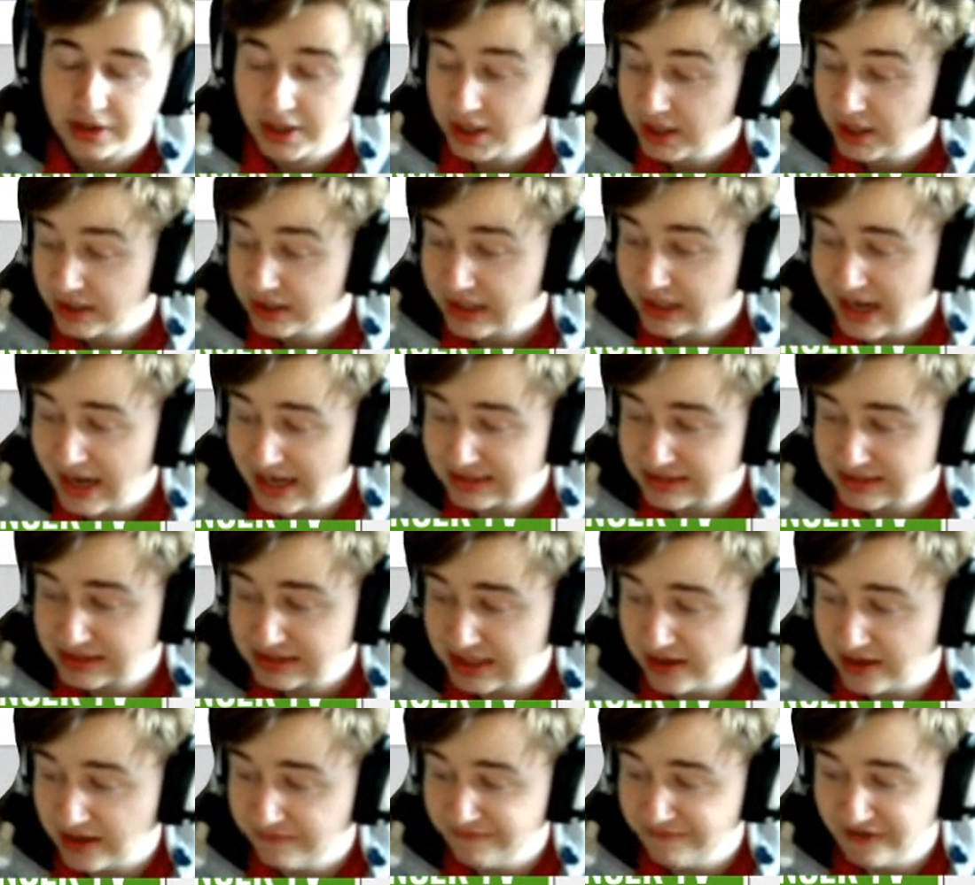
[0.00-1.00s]
That's,
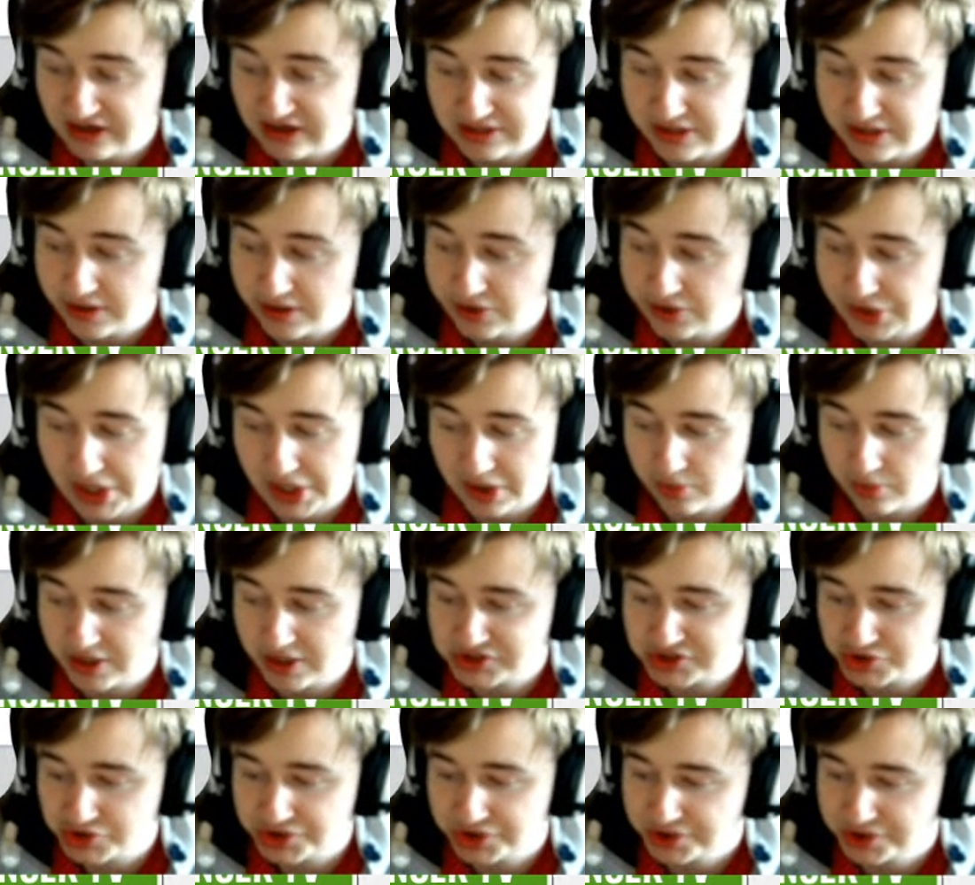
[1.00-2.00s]
I think, the only
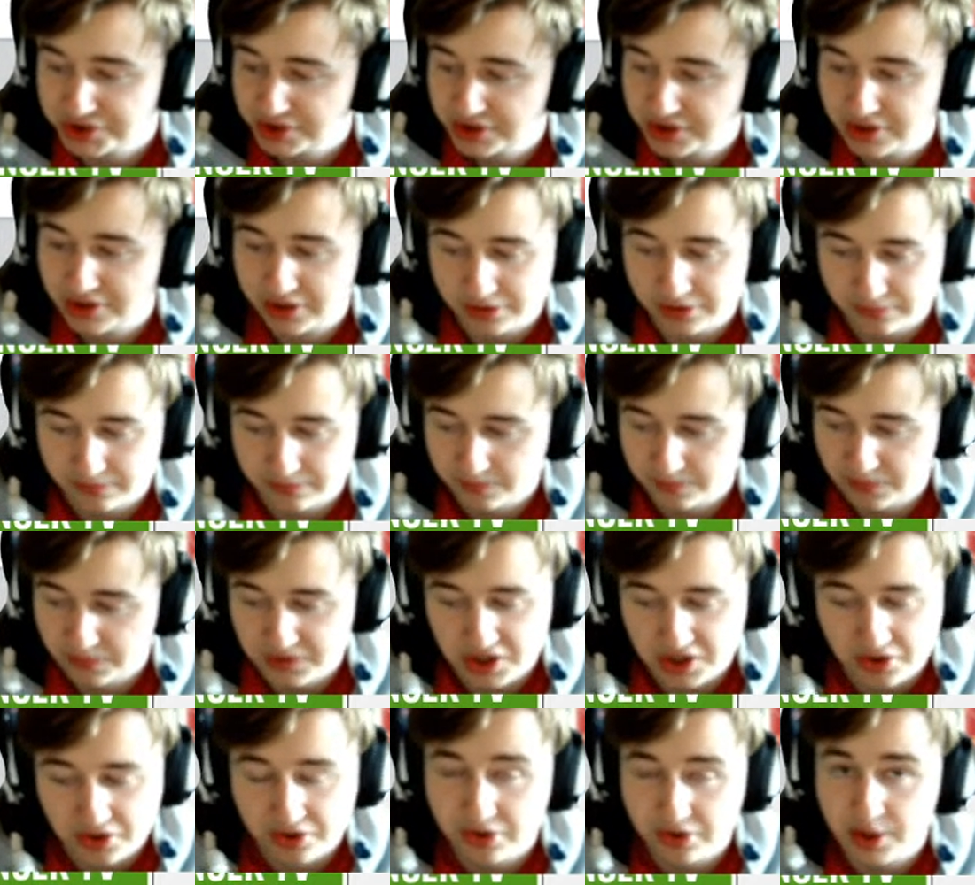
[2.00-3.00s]
question
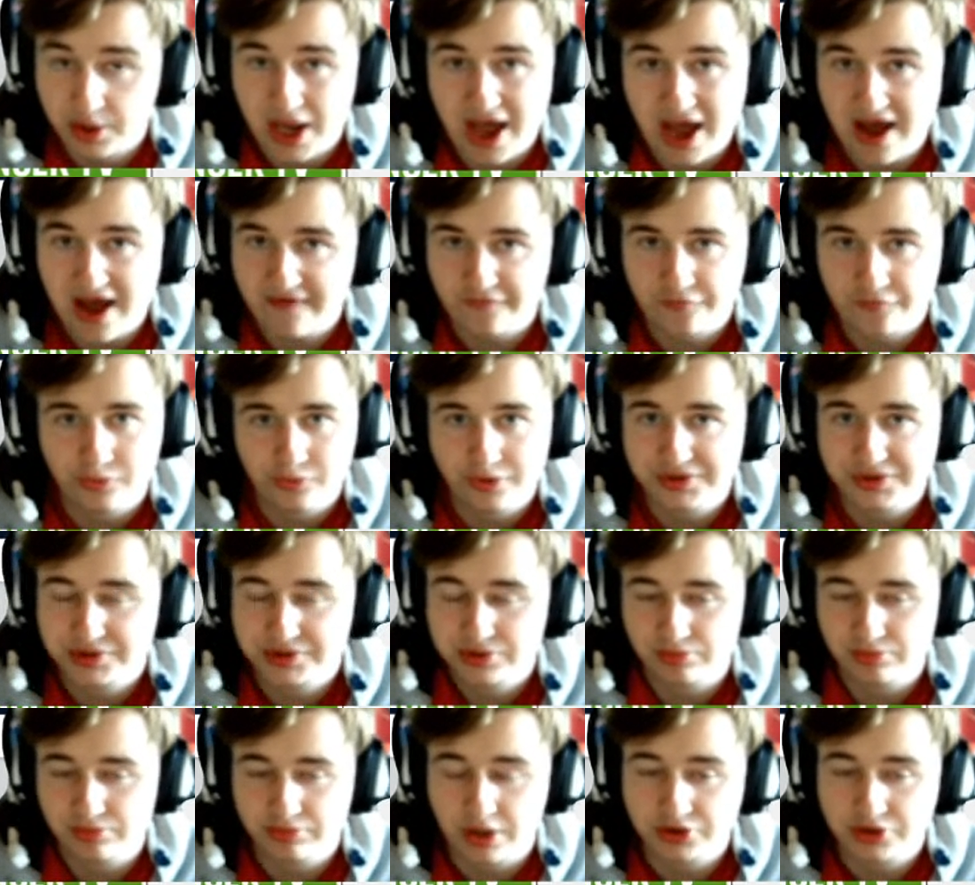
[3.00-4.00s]
you could have
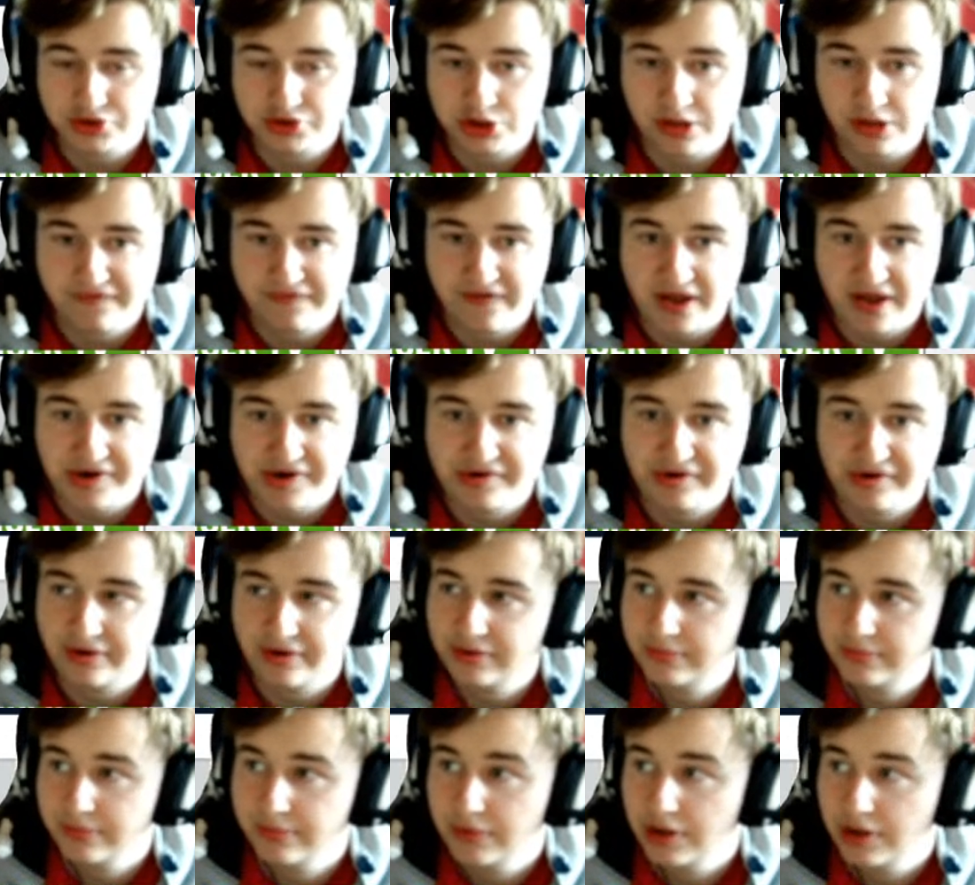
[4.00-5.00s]
with Roger Federer,
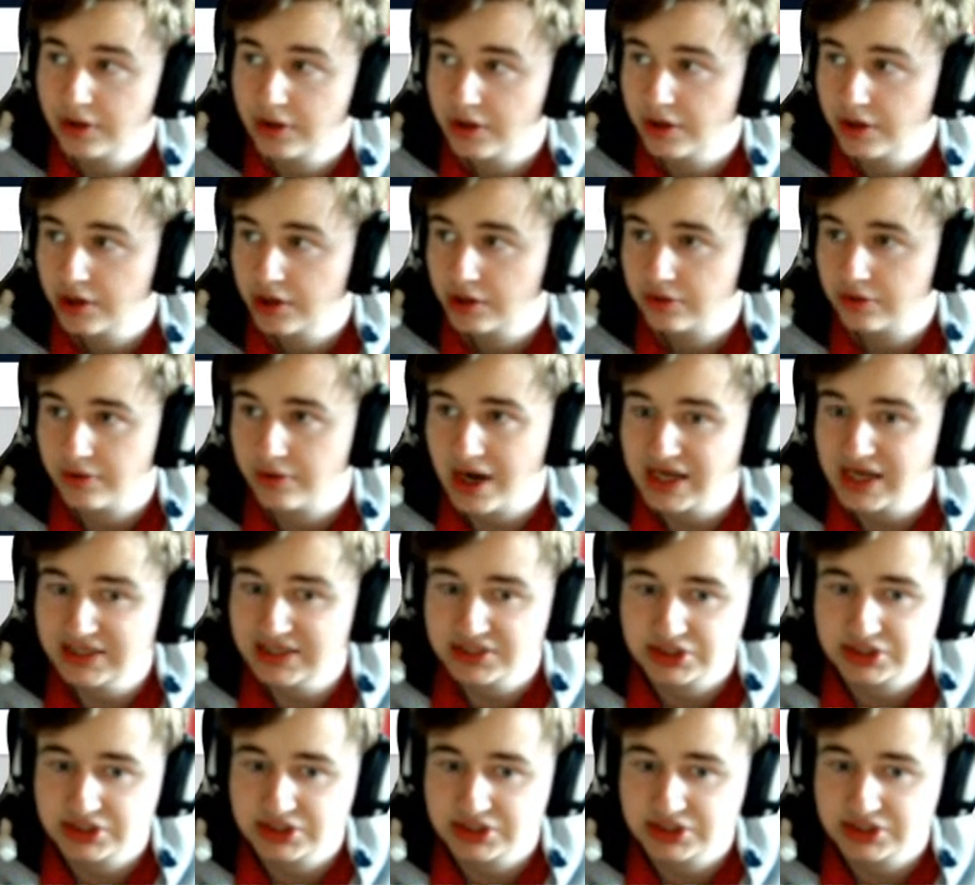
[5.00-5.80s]
right?